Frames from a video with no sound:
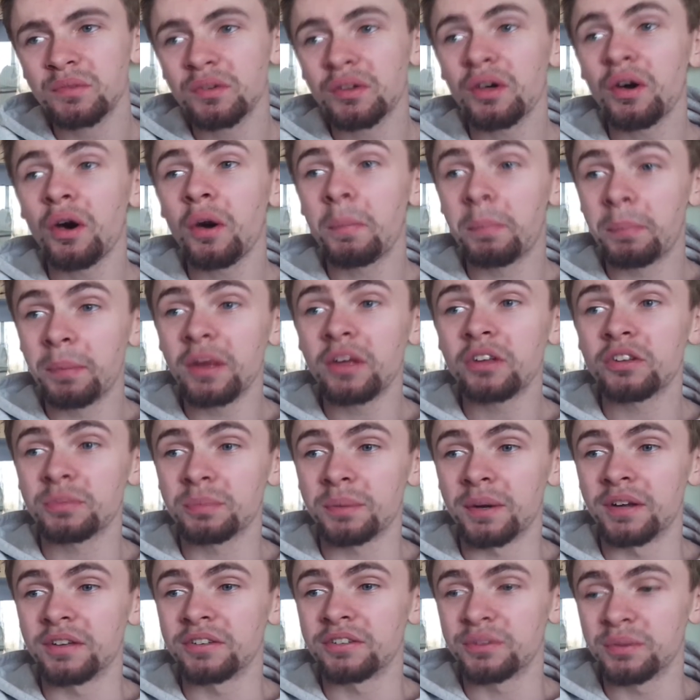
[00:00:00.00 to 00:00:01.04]
Got a bit of
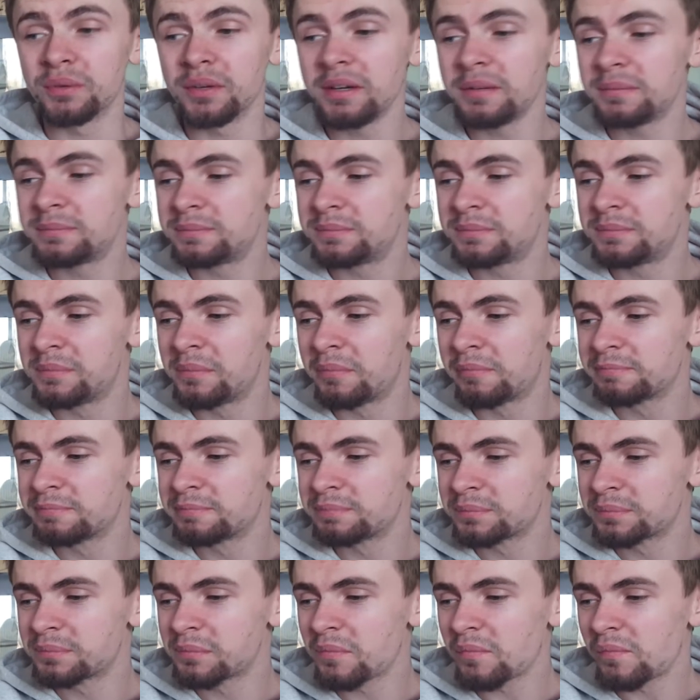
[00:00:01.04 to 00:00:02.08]
spice to it.
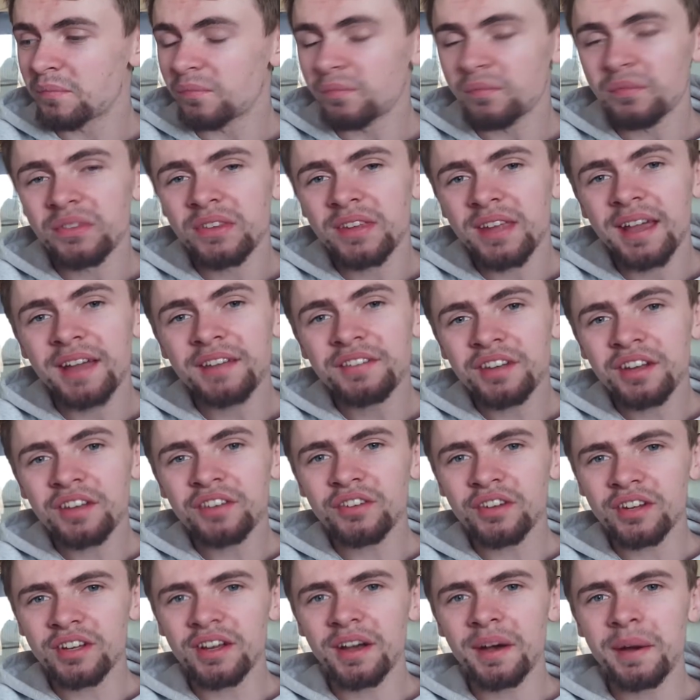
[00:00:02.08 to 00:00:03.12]
It tastes
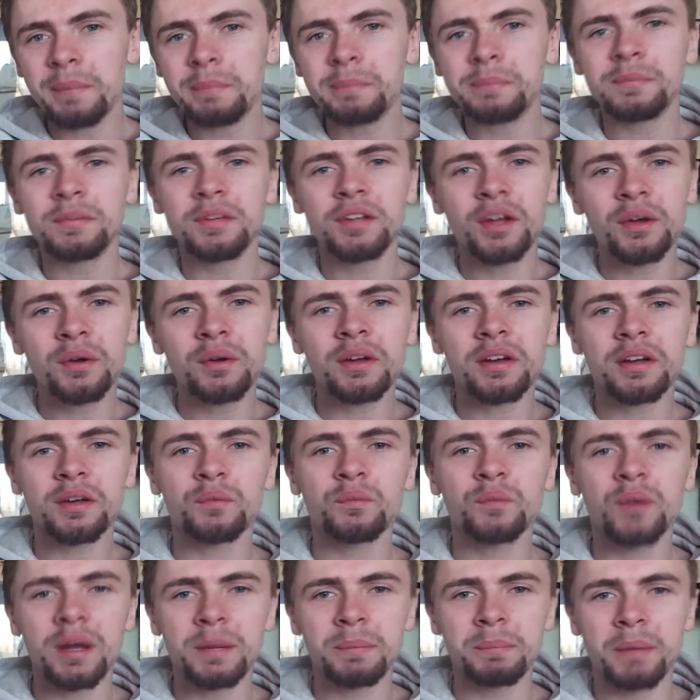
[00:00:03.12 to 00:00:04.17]
like, you know, like a
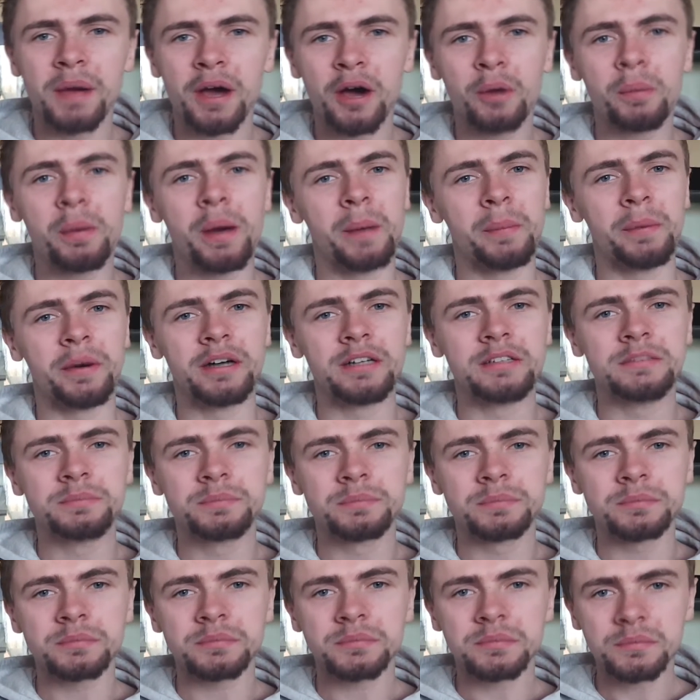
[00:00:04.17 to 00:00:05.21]
red bell pepper.
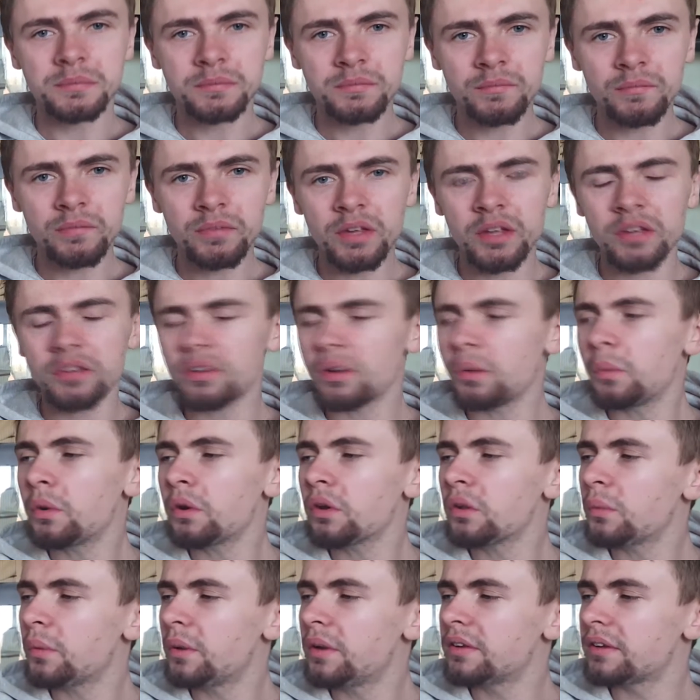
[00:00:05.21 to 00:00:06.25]
So one of
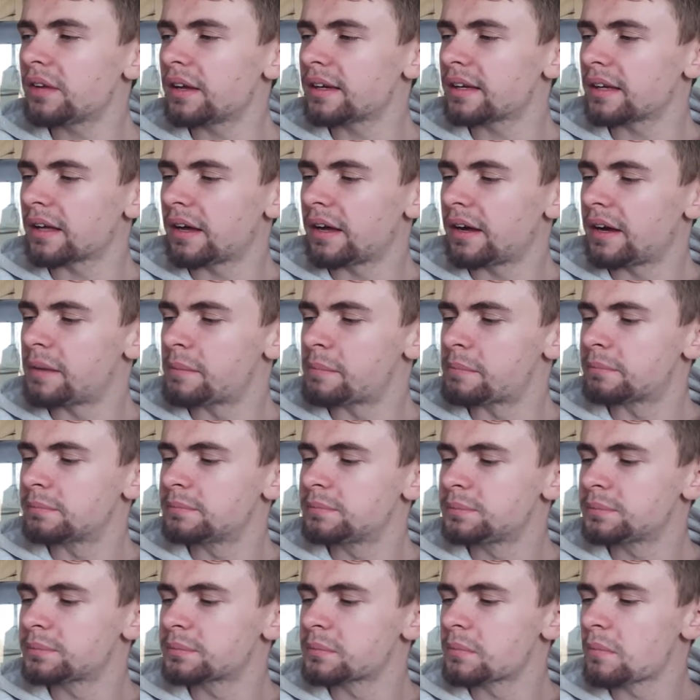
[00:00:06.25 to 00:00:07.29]
the ones like, a
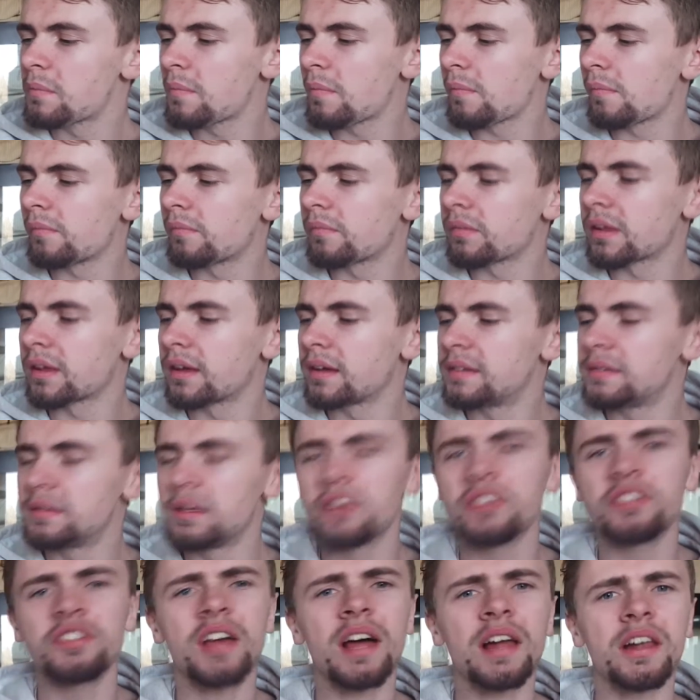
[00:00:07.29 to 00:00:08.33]

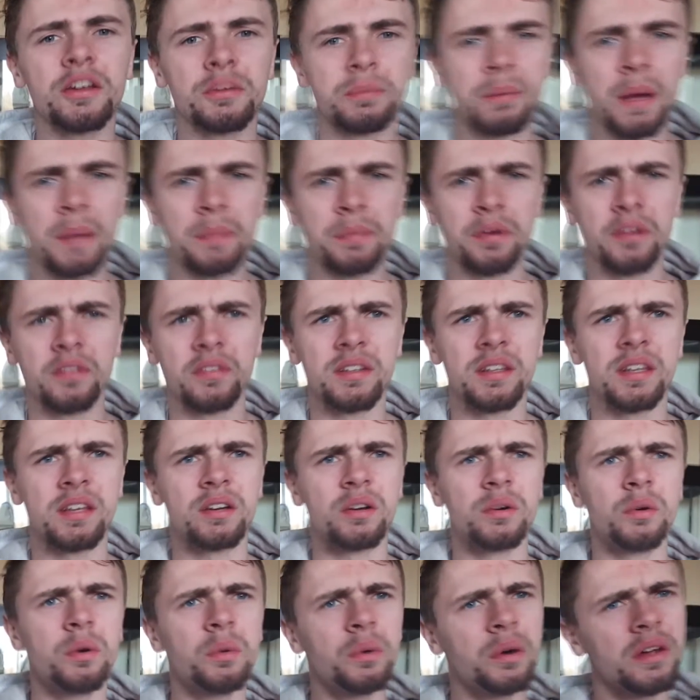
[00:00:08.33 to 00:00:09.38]
salad pepper, I think they're
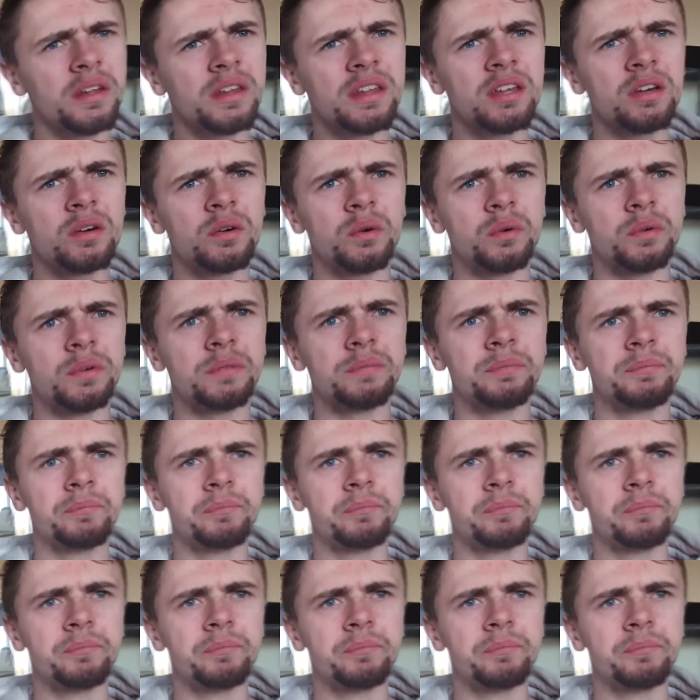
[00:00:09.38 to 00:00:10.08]
called. What are they called?